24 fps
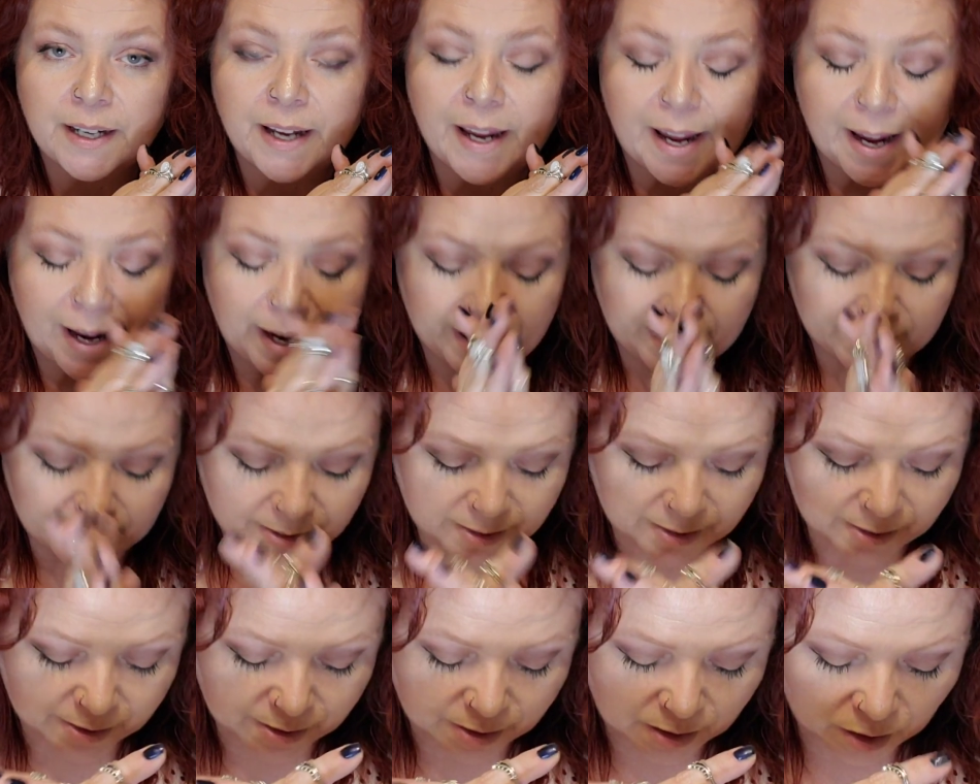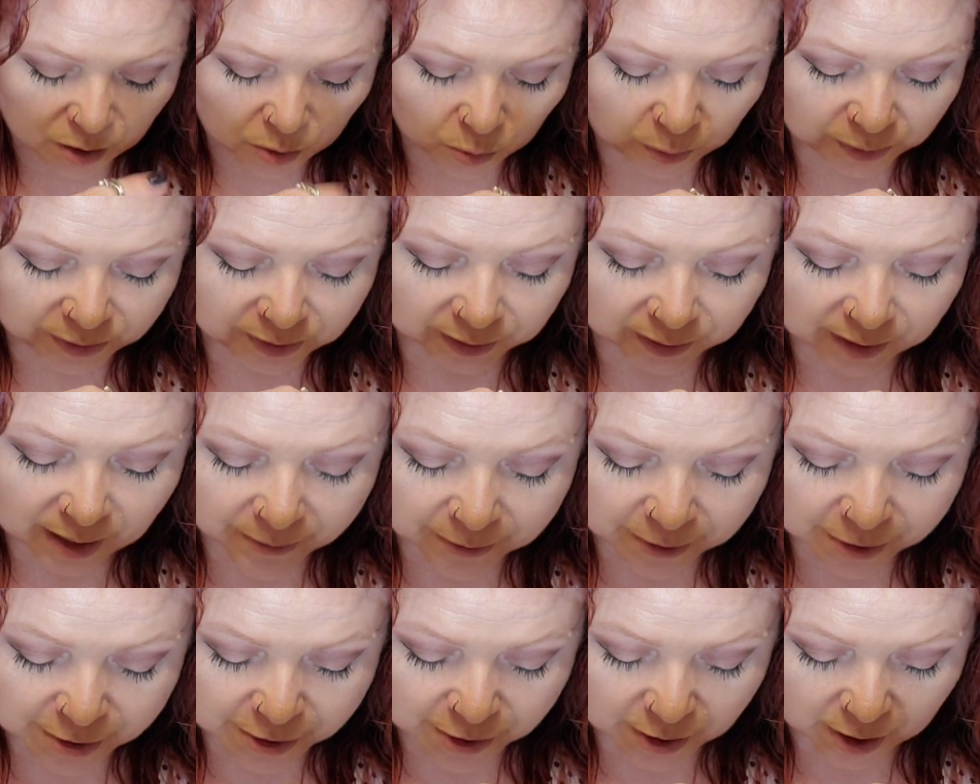And with the
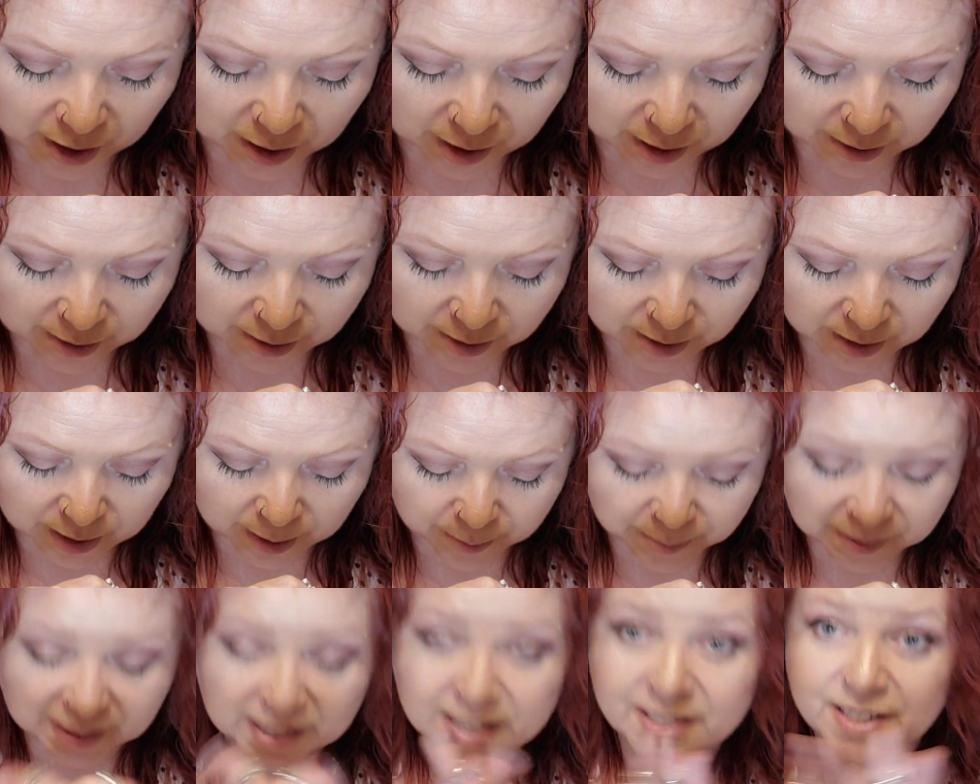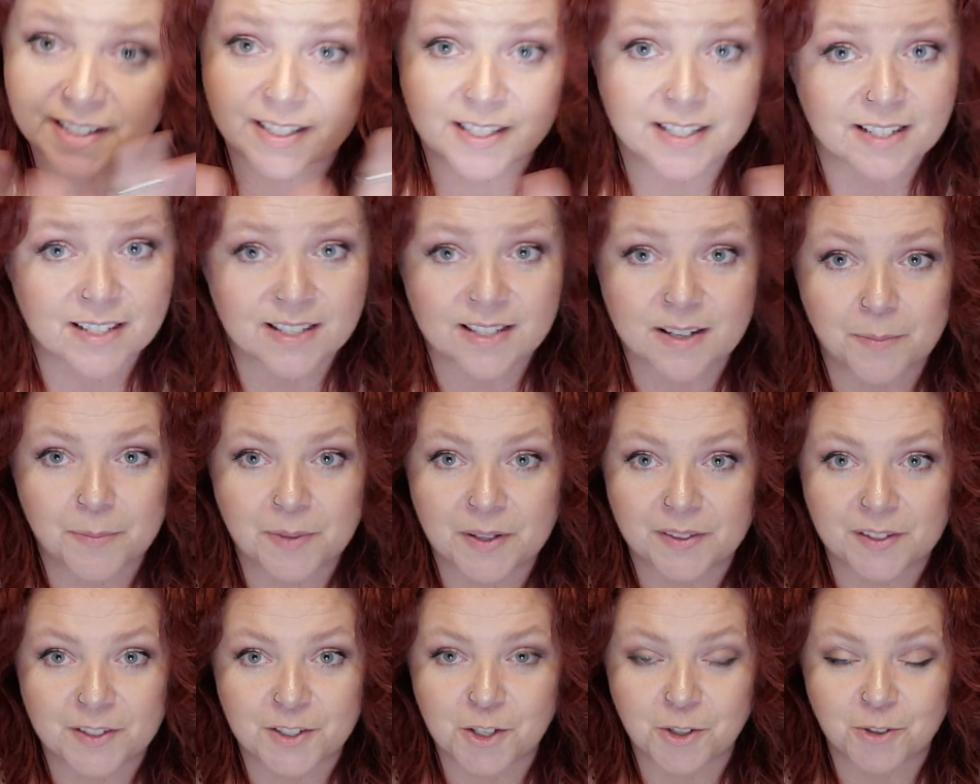Lovers card, because it isn't
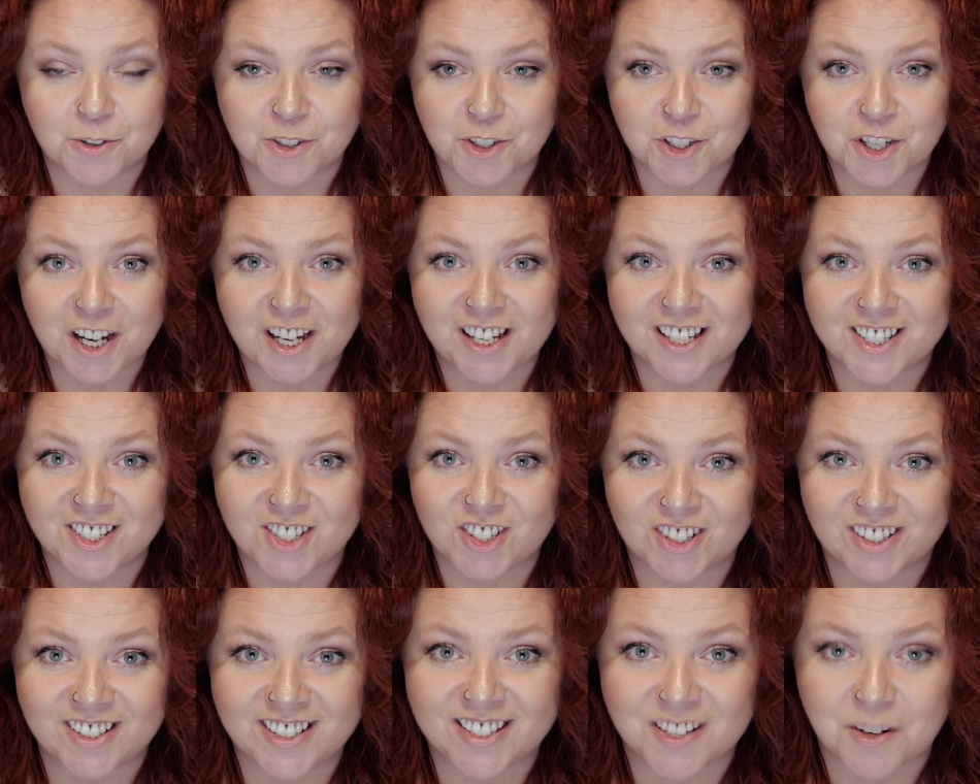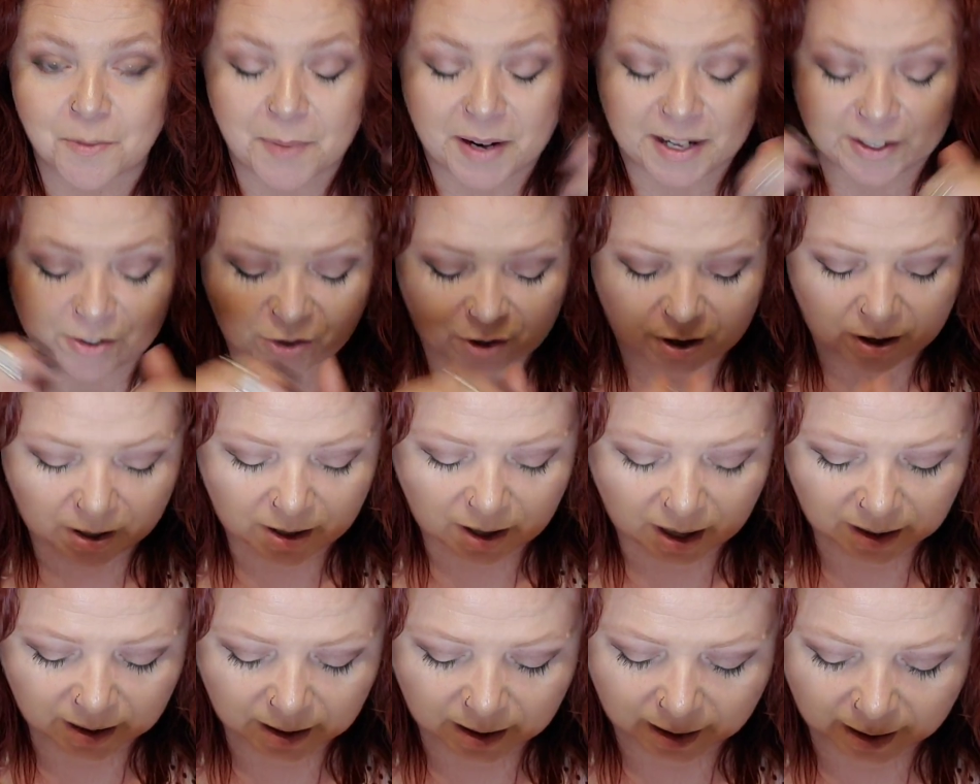something that you can change, it is a major
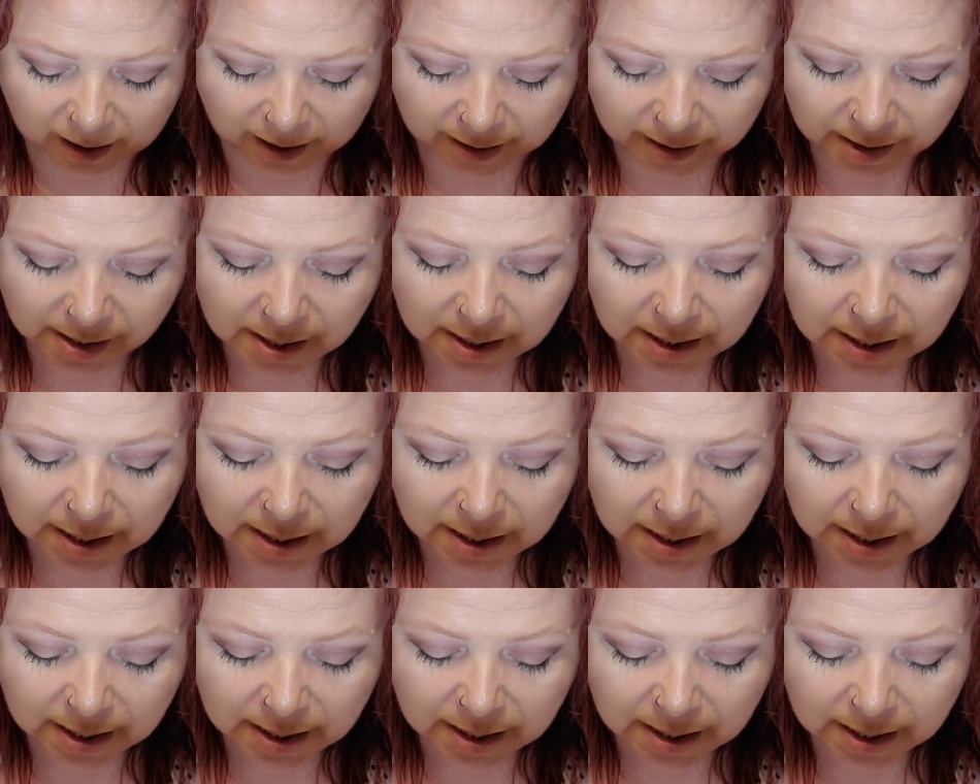arcana card.